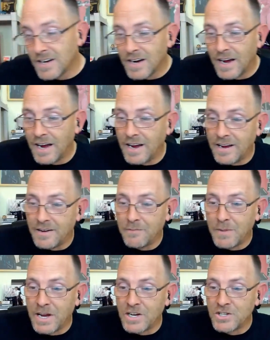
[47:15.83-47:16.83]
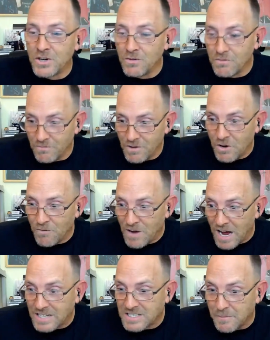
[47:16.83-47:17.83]
And because you've
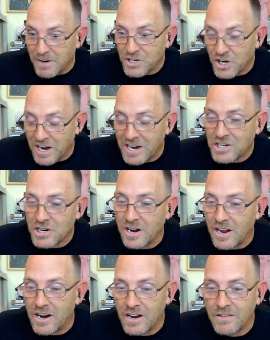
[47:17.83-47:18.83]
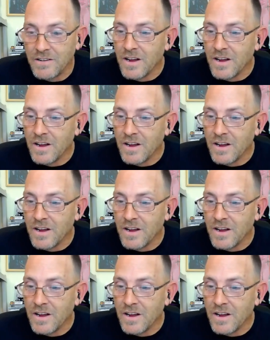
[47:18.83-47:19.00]
got some education in it,